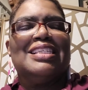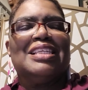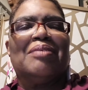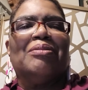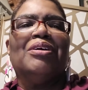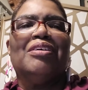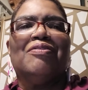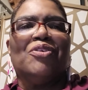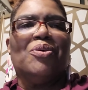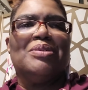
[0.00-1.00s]
So I'm looking
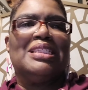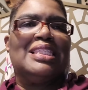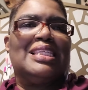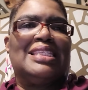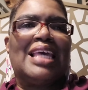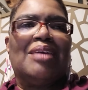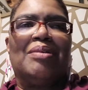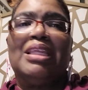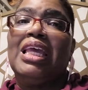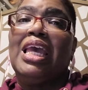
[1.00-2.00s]
forward to this
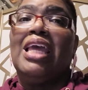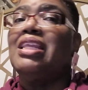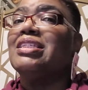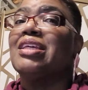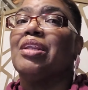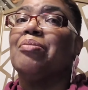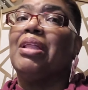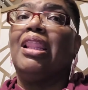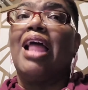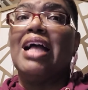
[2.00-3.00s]
segment, and it's going to
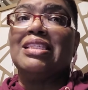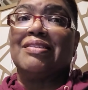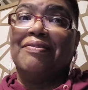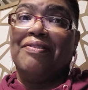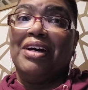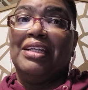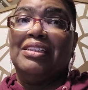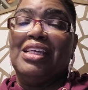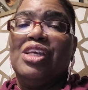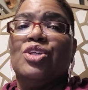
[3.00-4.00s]
be lots of fun.